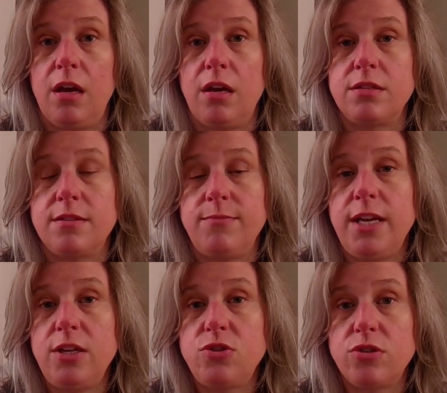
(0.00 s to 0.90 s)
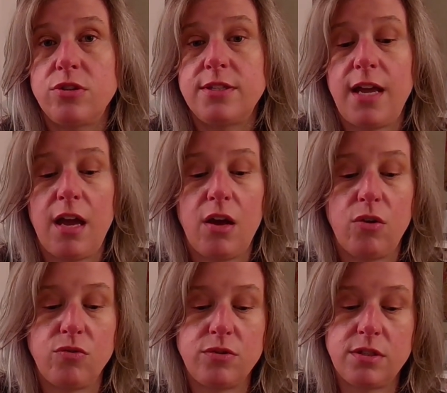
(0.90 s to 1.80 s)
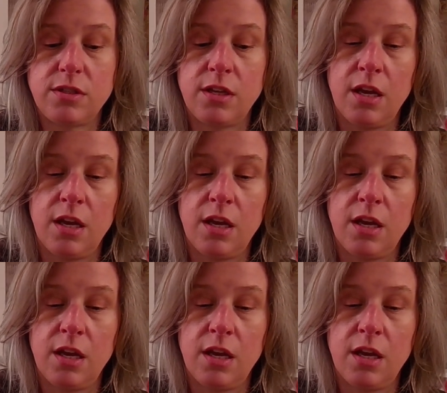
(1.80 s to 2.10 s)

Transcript: some nature sounds.